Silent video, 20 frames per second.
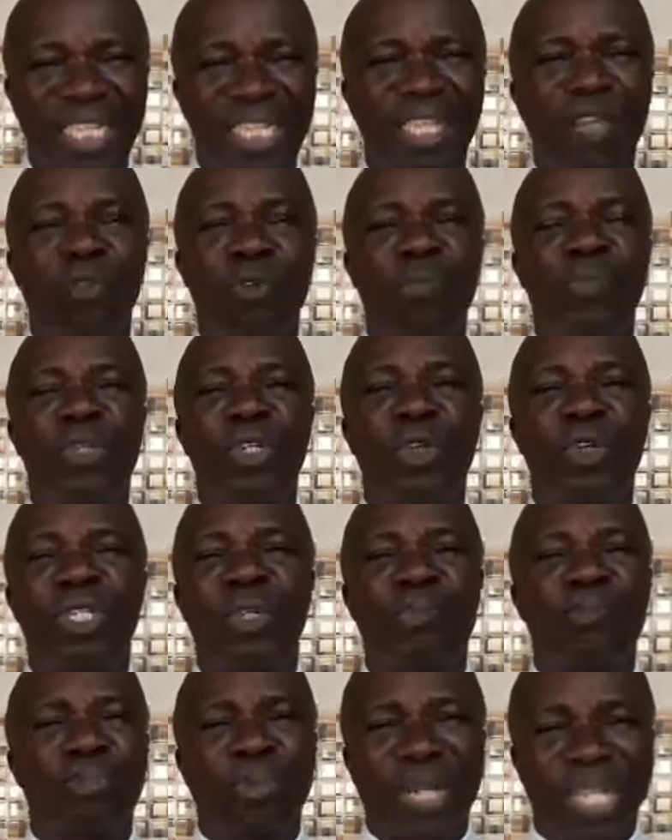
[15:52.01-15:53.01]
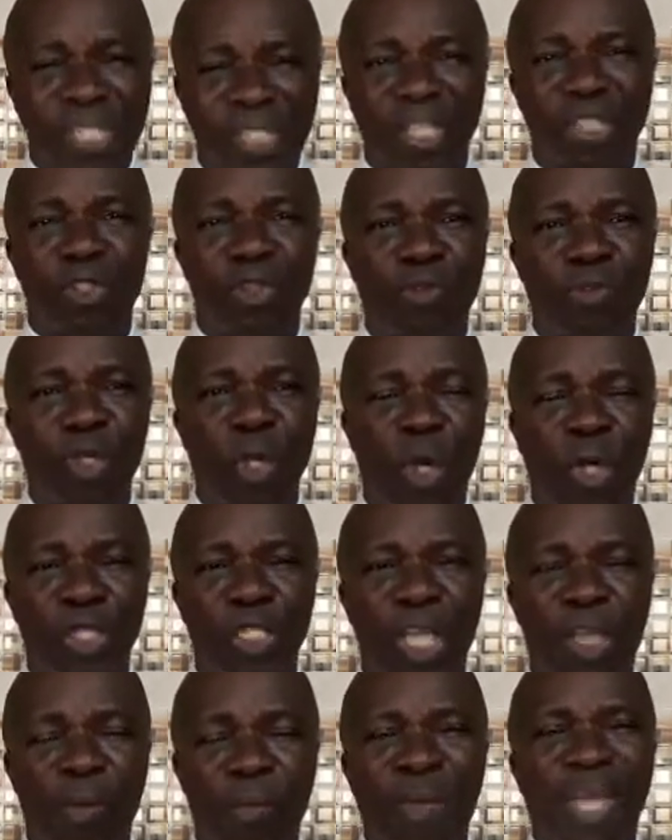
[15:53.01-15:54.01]
There will be no the presence of God
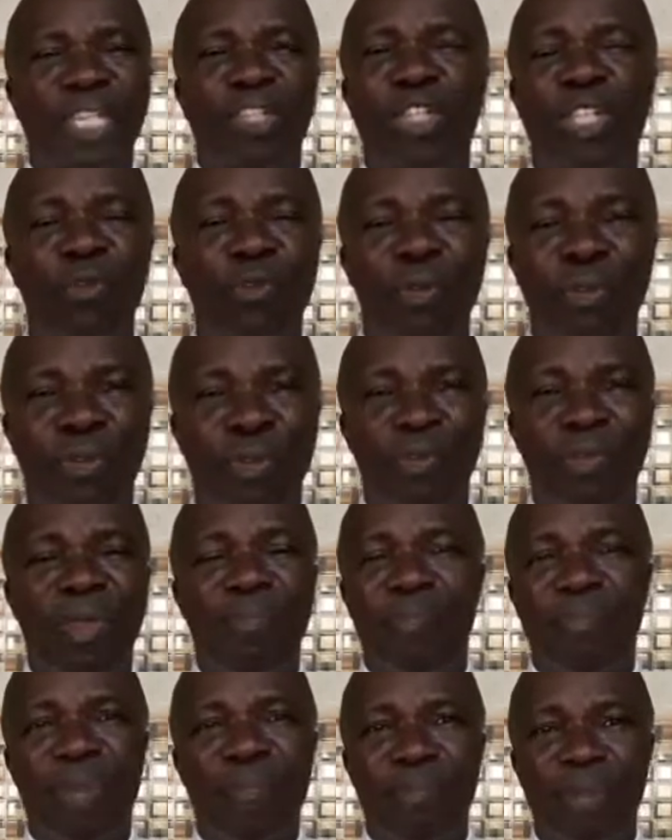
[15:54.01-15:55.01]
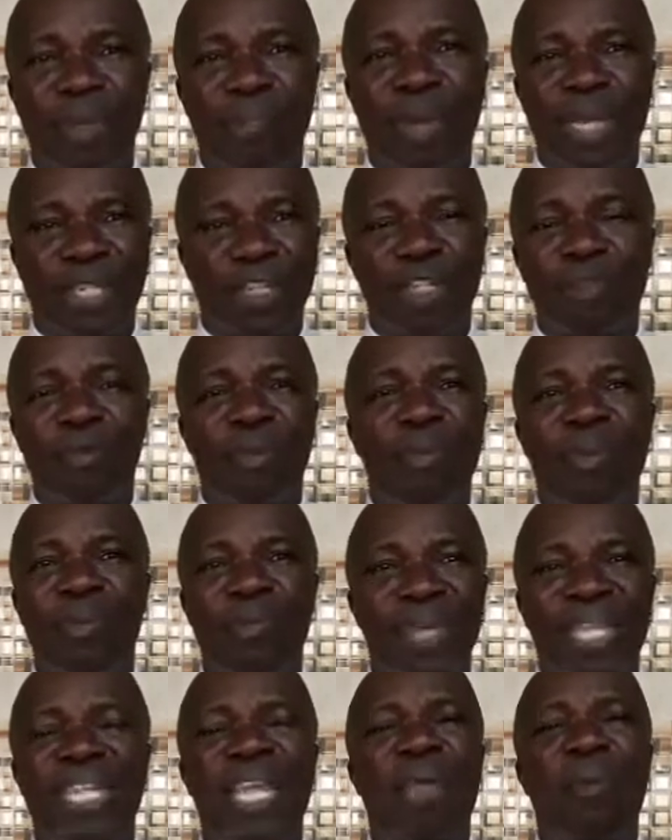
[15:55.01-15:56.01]
might not even be, be, be, might not even be
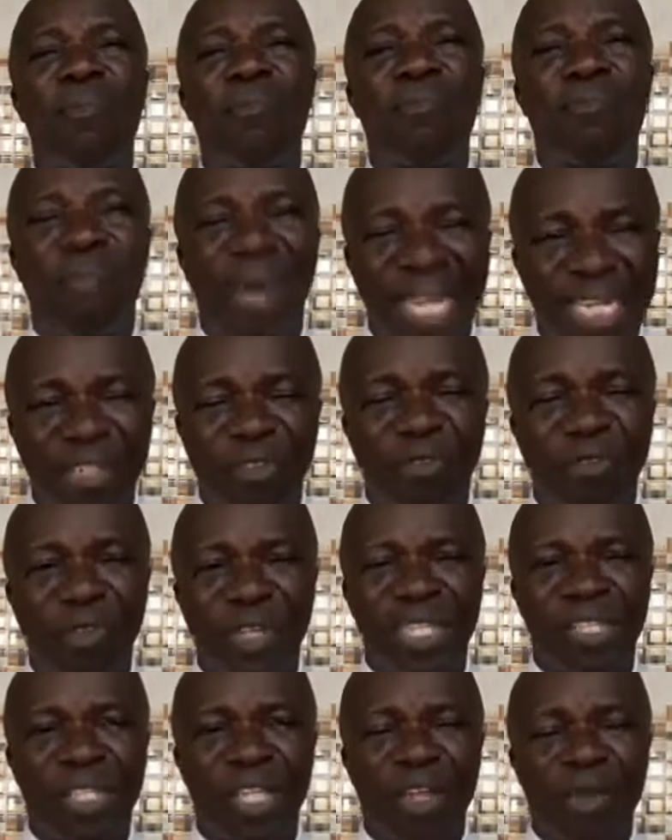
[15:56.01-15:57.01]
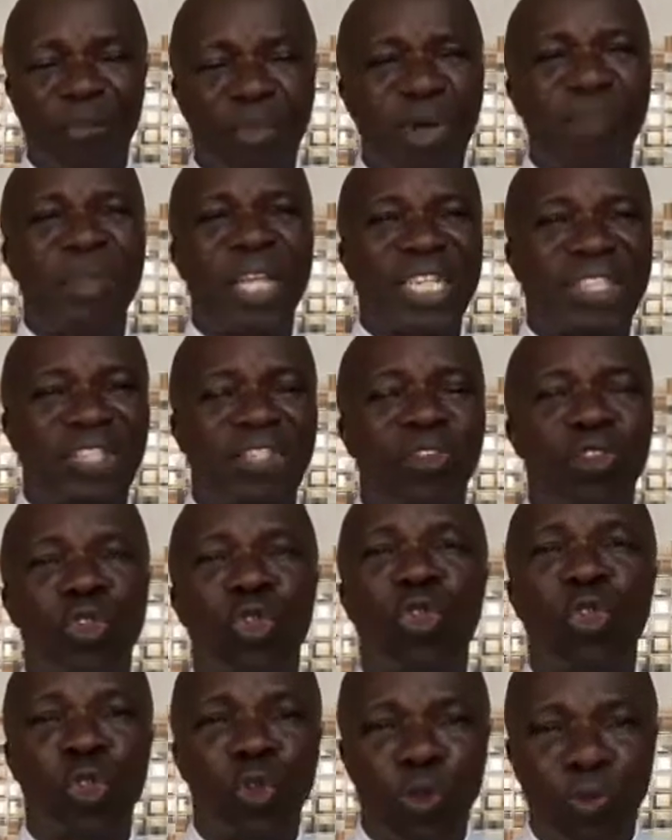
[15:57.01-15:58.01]
made manifest, probably as it
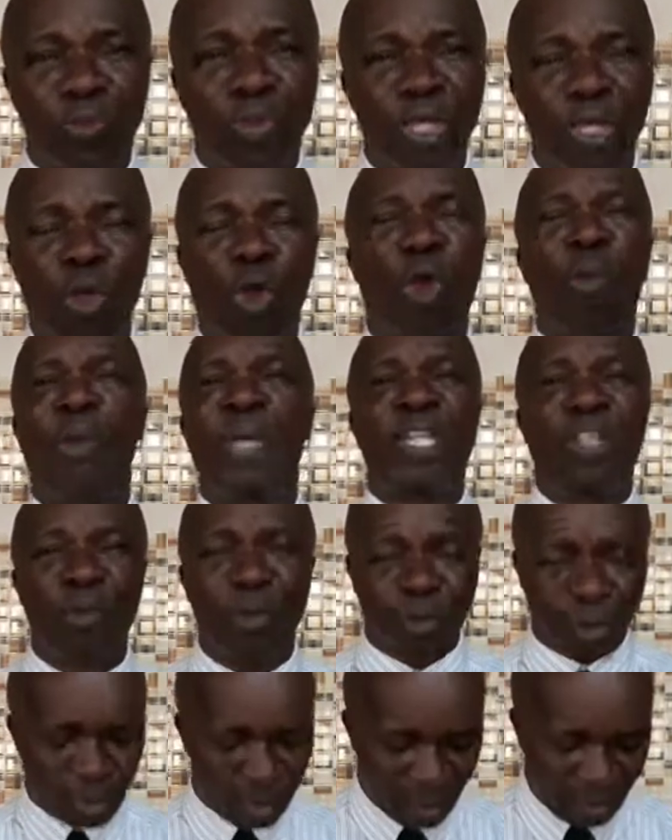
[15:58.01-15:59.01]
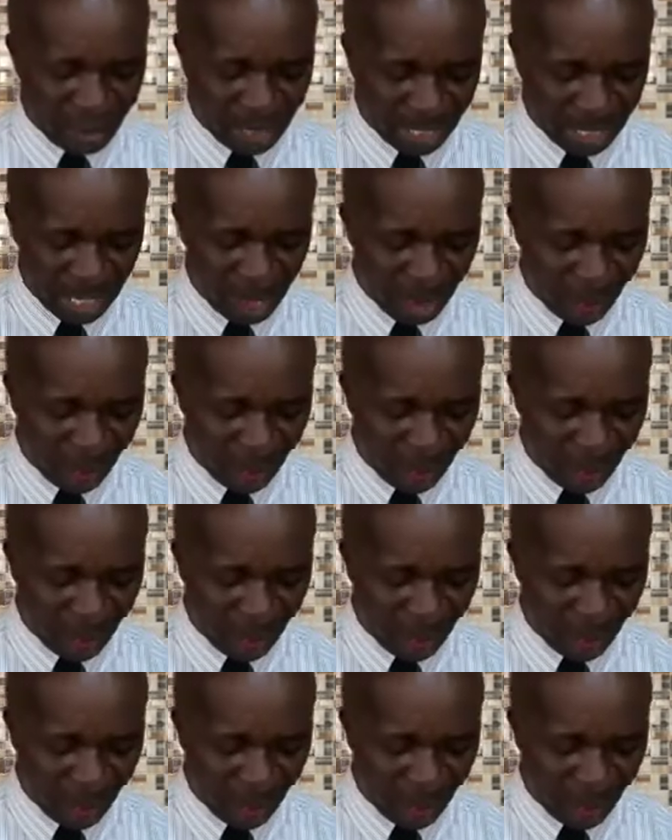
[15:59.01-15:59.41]
used to be, or might not even be made